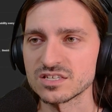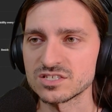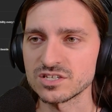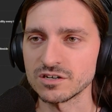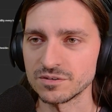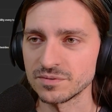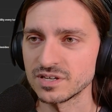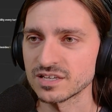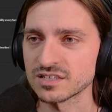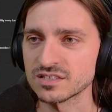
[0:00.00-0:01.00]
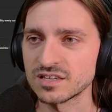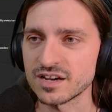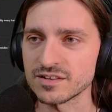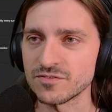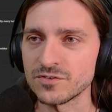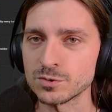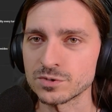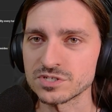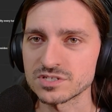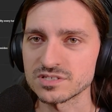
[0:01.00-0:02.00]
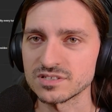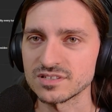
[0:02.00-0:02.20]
So, kind viewers,